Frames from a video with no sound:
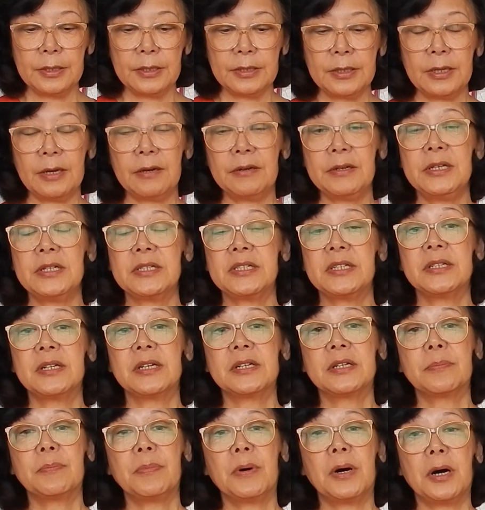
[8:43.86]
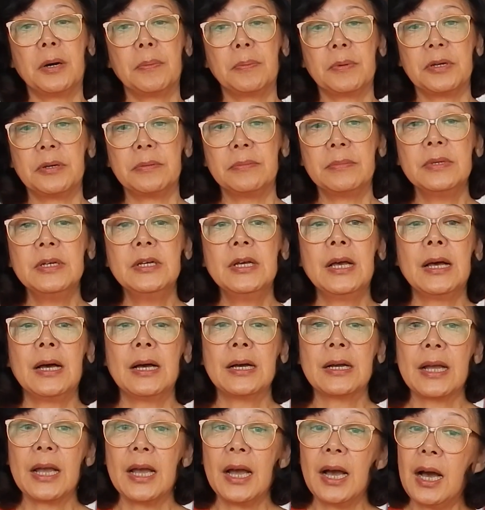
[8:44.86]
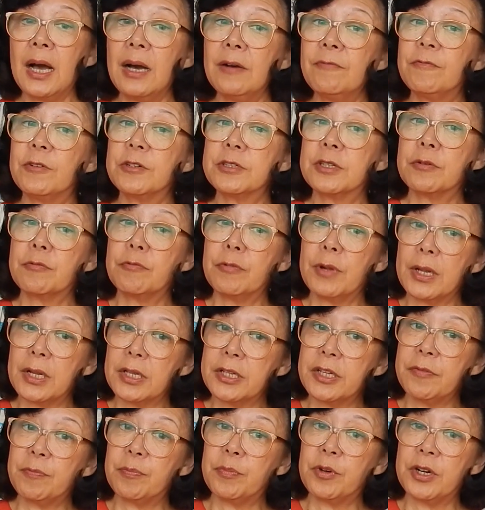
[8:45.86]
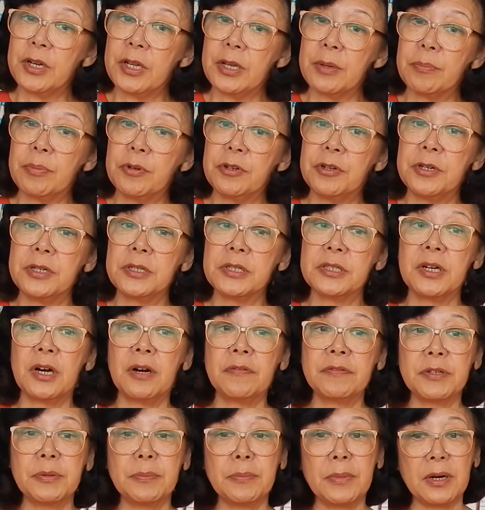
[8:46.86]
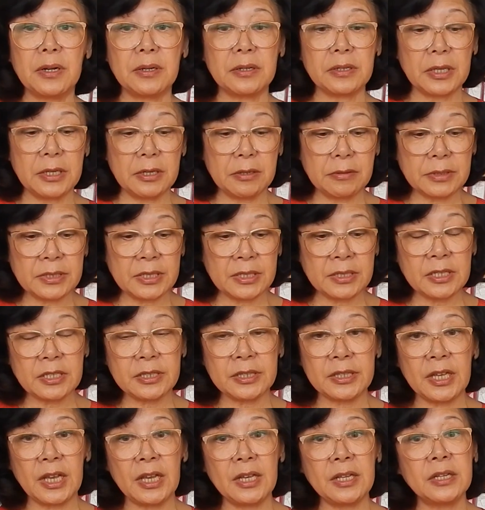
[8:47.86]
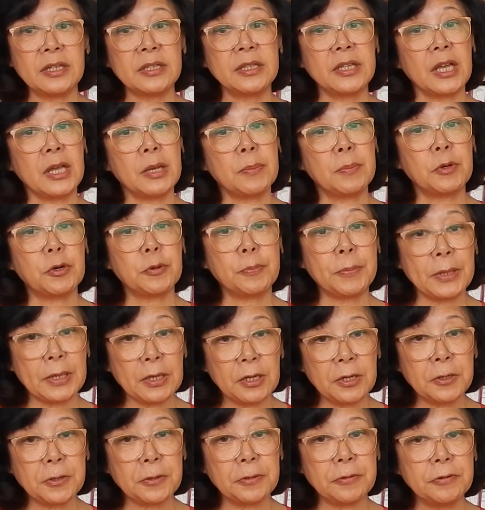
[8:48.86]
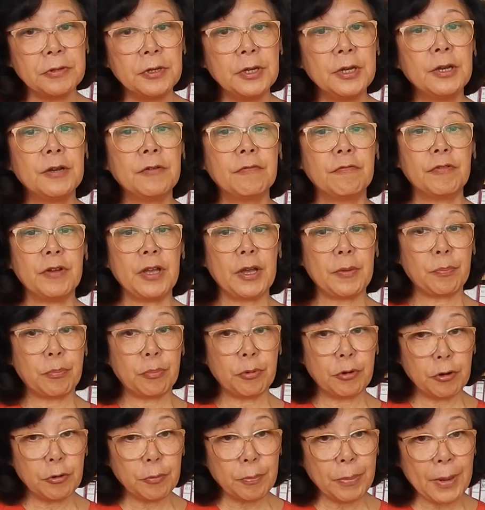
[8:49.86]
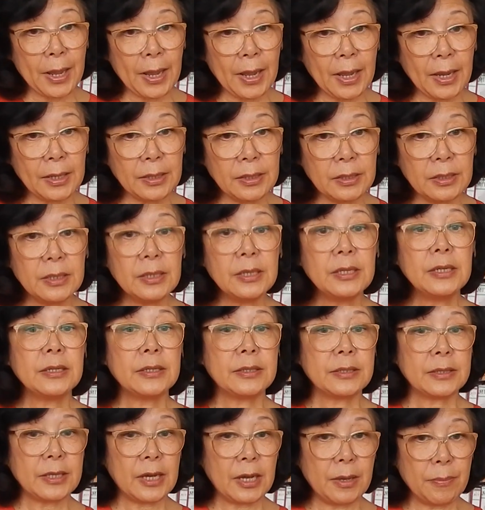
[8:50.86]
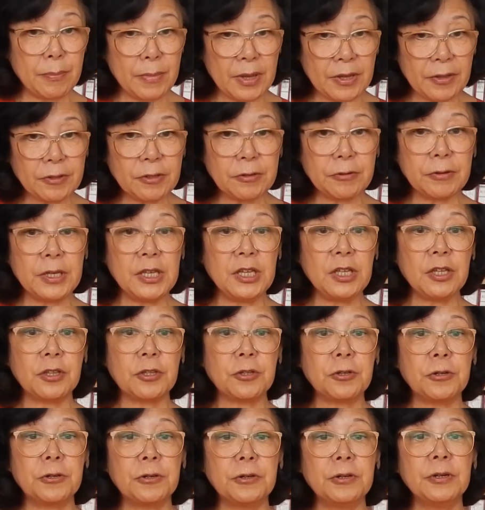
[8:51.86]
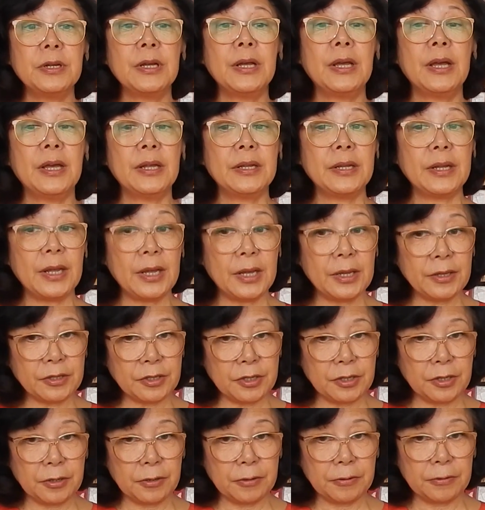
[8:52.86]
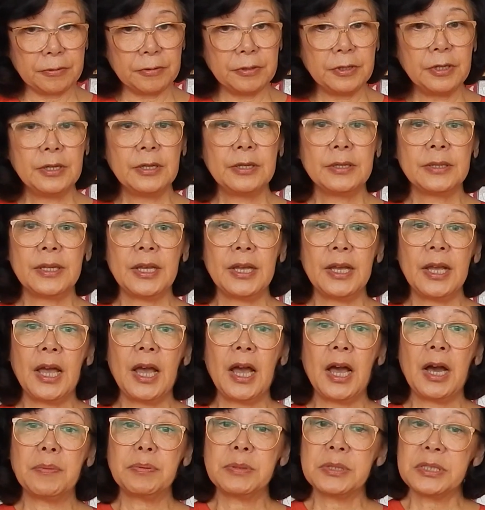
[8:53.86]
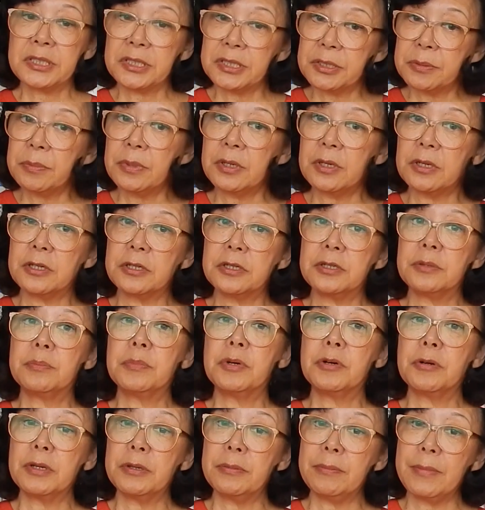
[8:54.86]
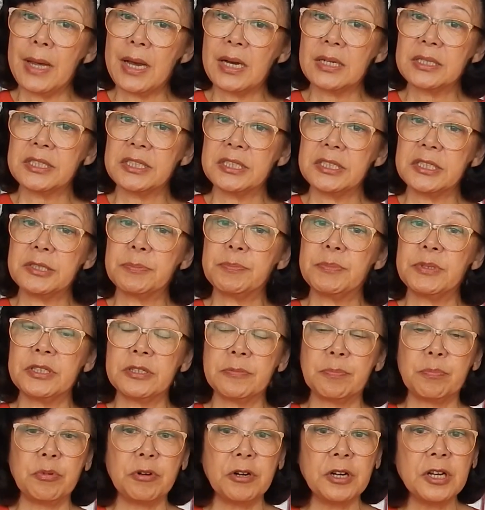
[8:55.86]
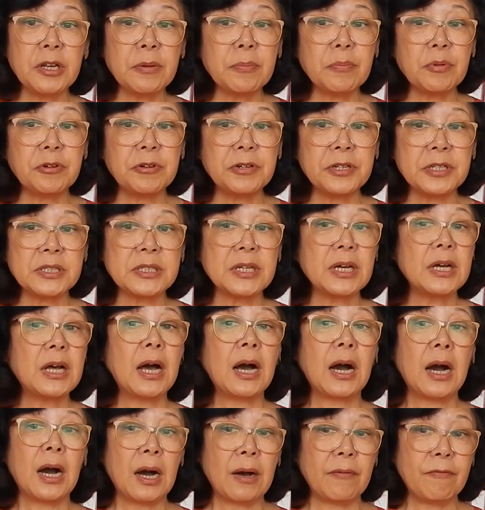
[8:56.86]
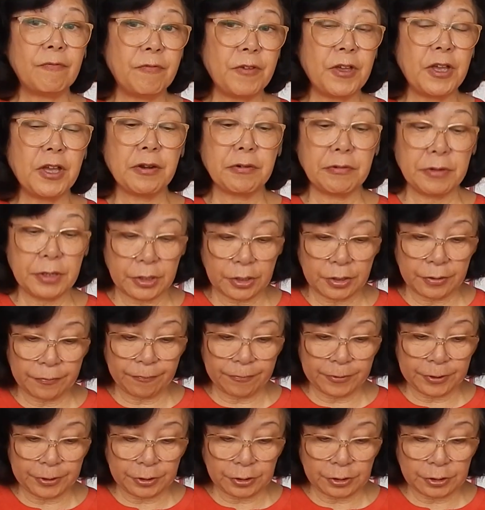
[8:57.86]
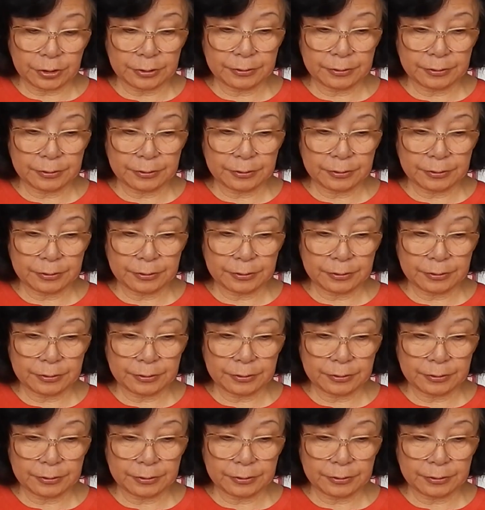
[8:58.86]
Now here's another problem. Account for the relative boiling points of the molecules in the data table below. We have propane, dimethyl ether, and ethanol. They have similar molar masses, but the boiling points are very different.